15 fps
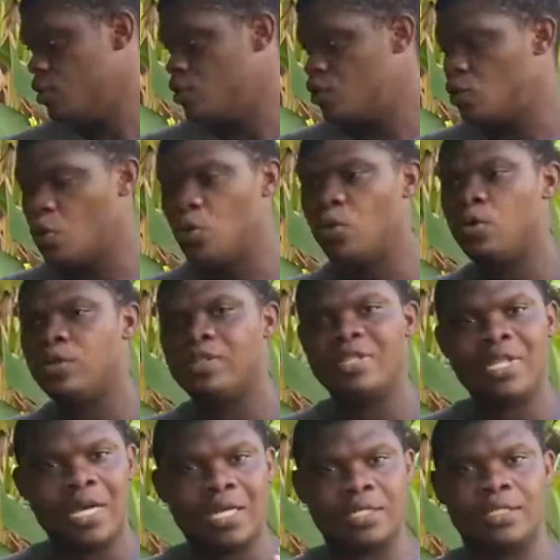So
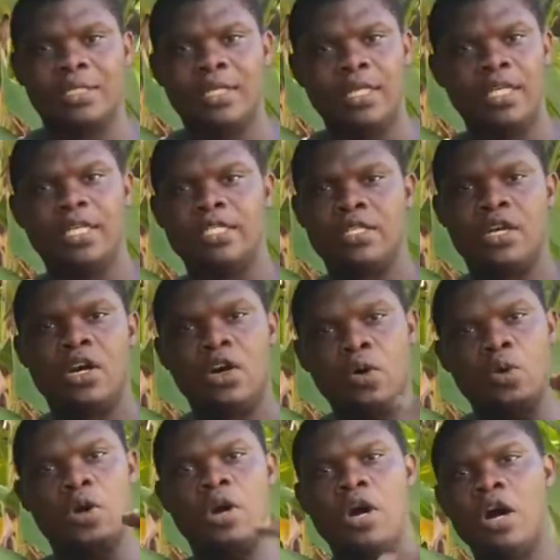that is
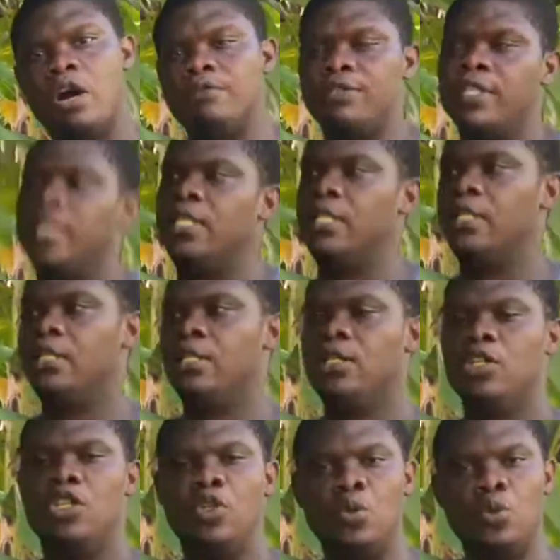how often
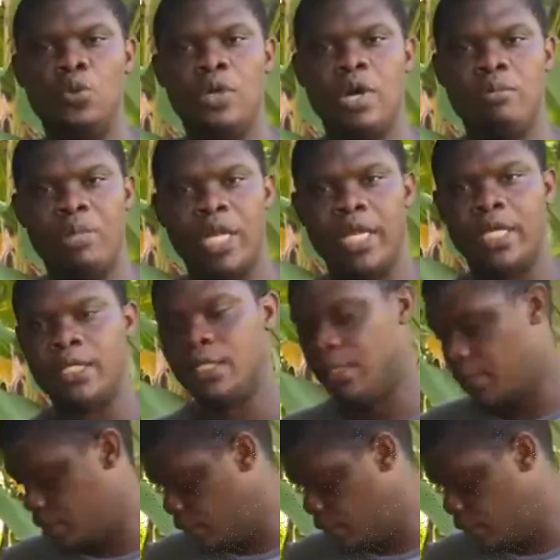you apply it.